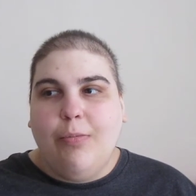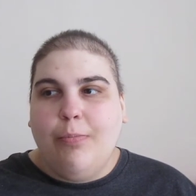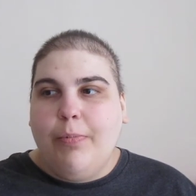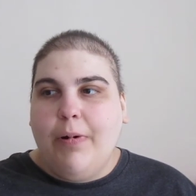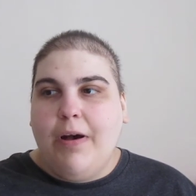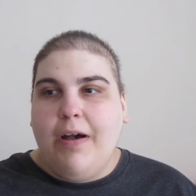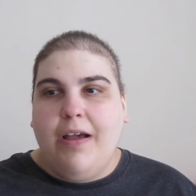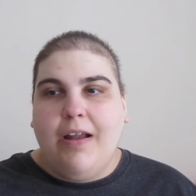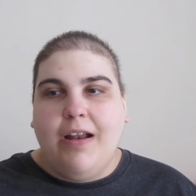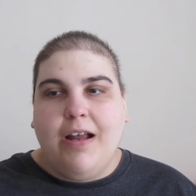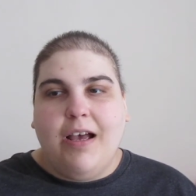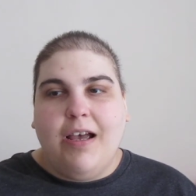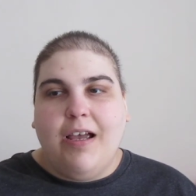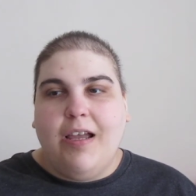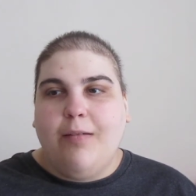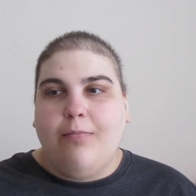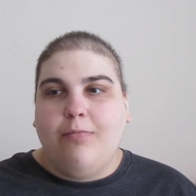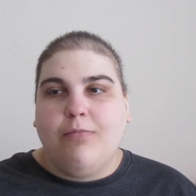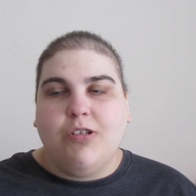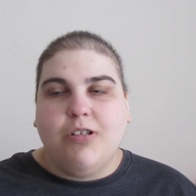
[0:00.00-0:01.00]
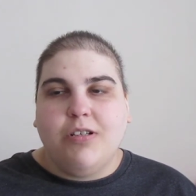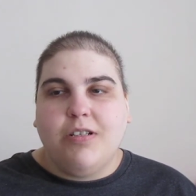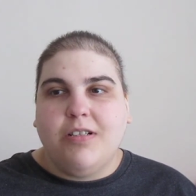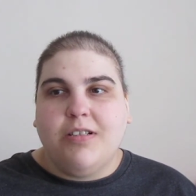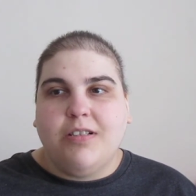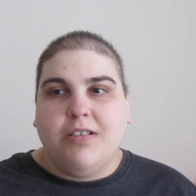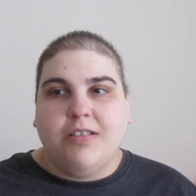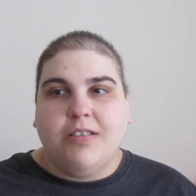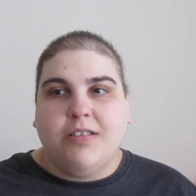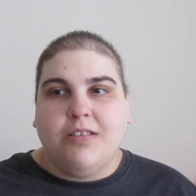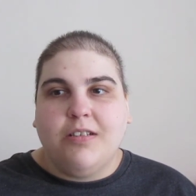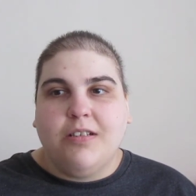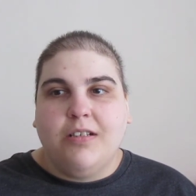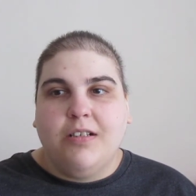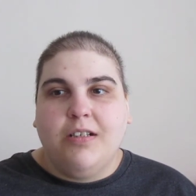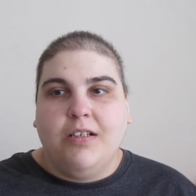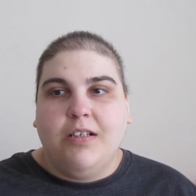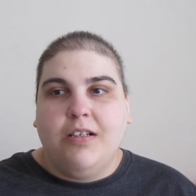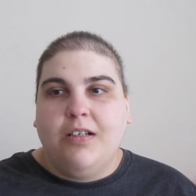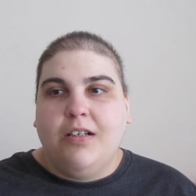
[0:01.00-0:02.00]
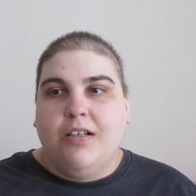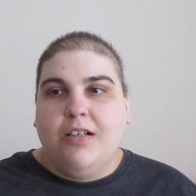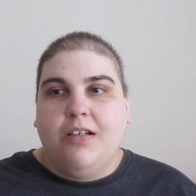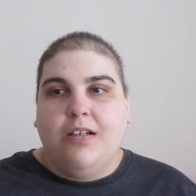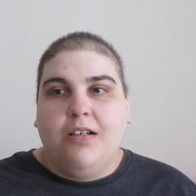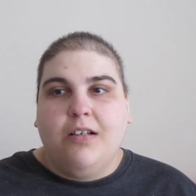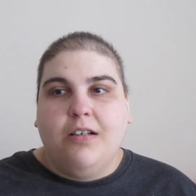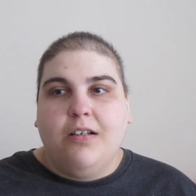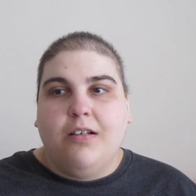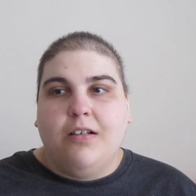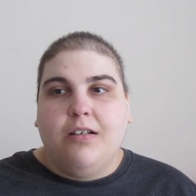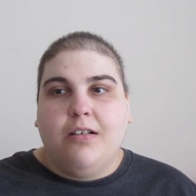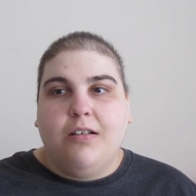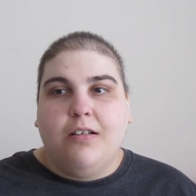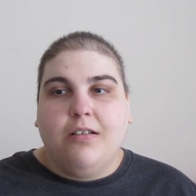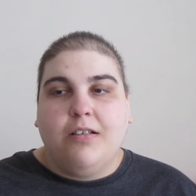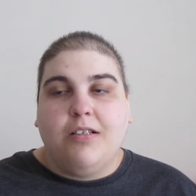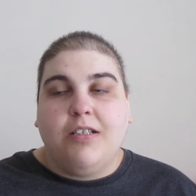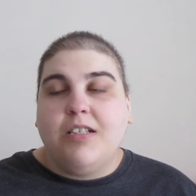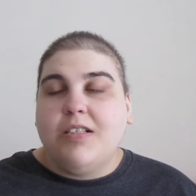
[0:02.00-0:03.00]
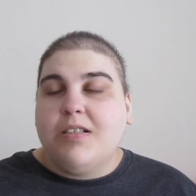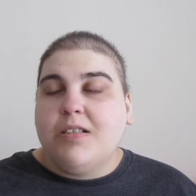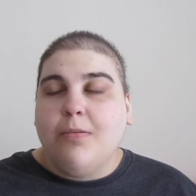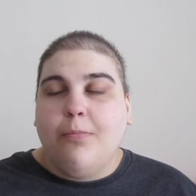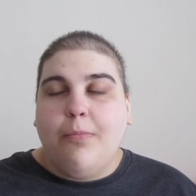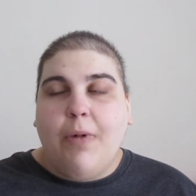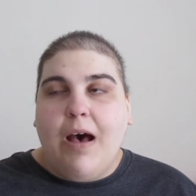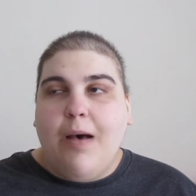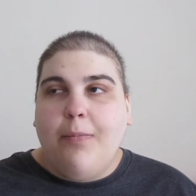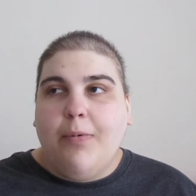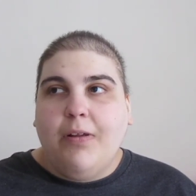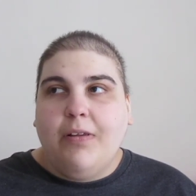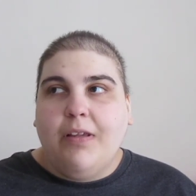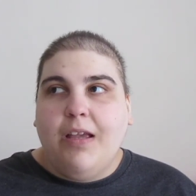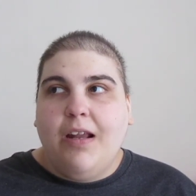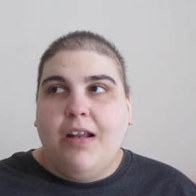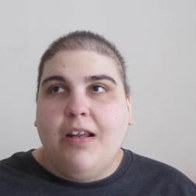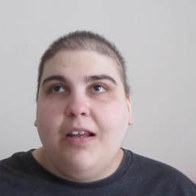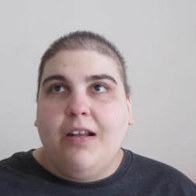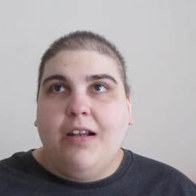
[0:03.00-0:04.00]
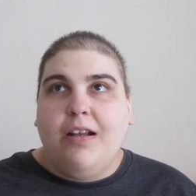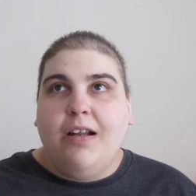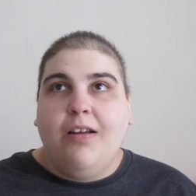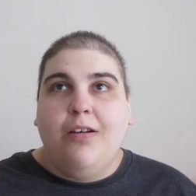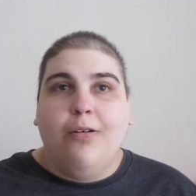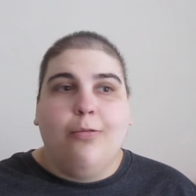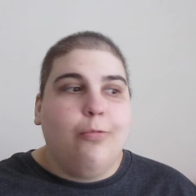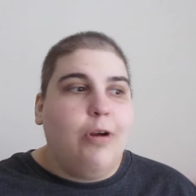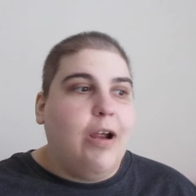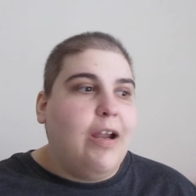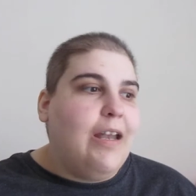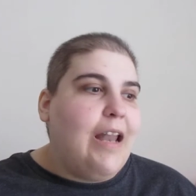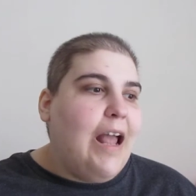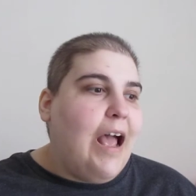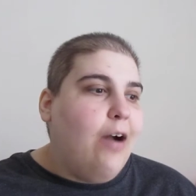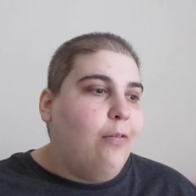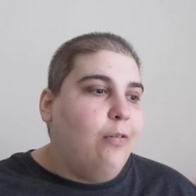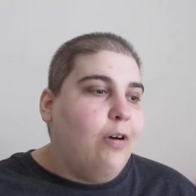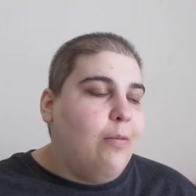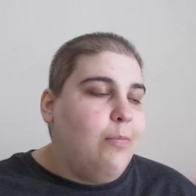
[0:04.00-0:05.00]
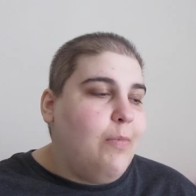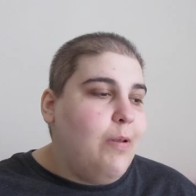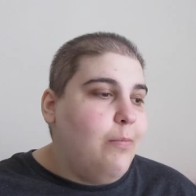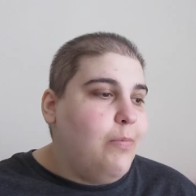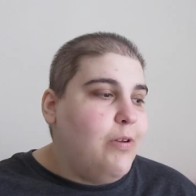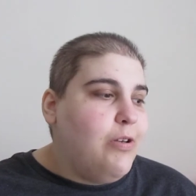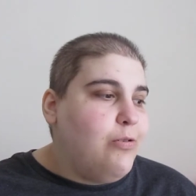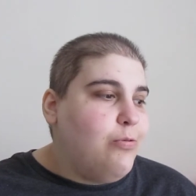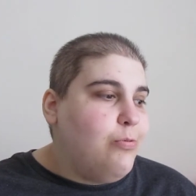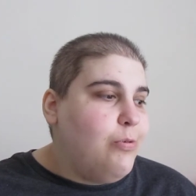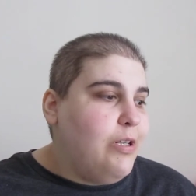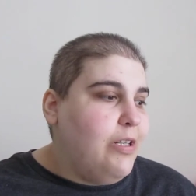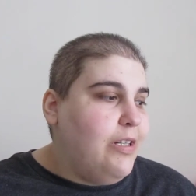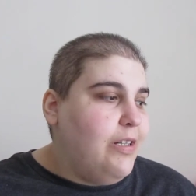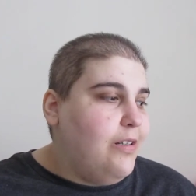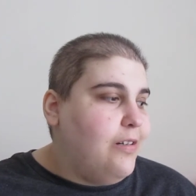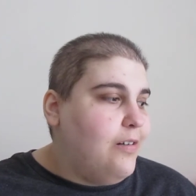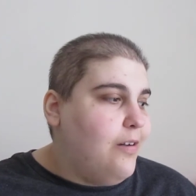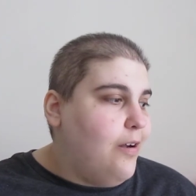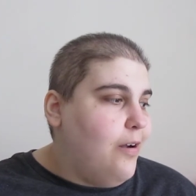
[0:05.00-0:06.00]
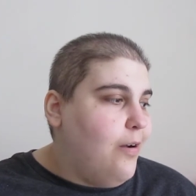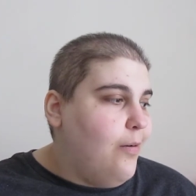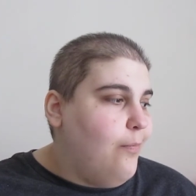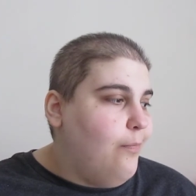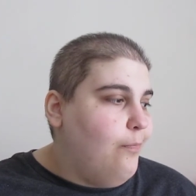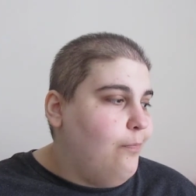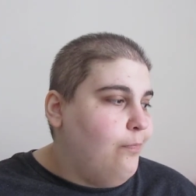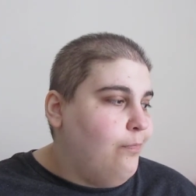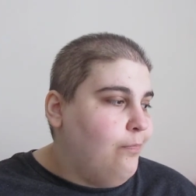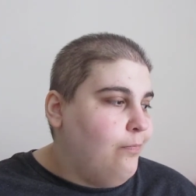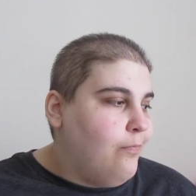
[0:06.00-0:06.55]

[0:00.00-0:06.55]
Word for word: but I'm just discombobulated right now I'm in between um,